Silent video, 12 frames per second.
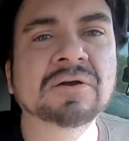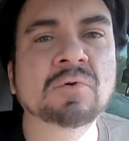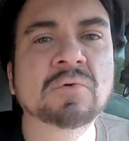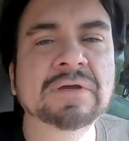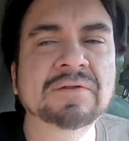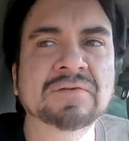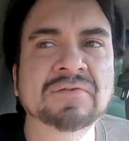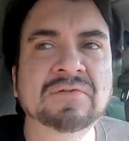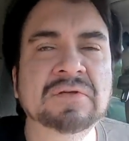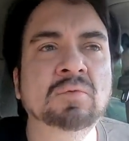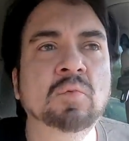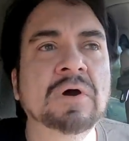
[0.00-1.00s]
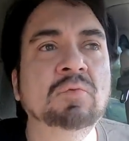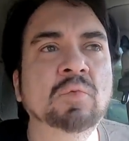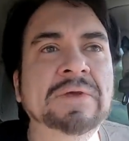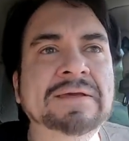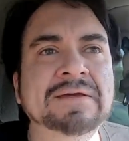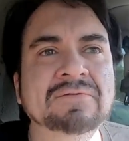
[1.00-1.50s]
going to see what
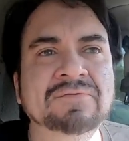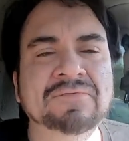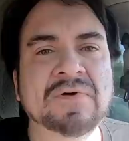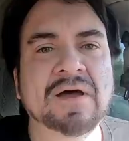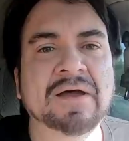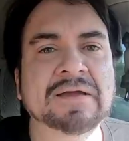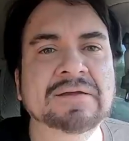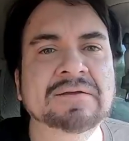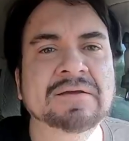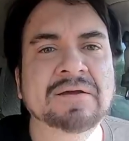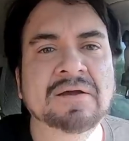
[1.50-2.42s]
we can find.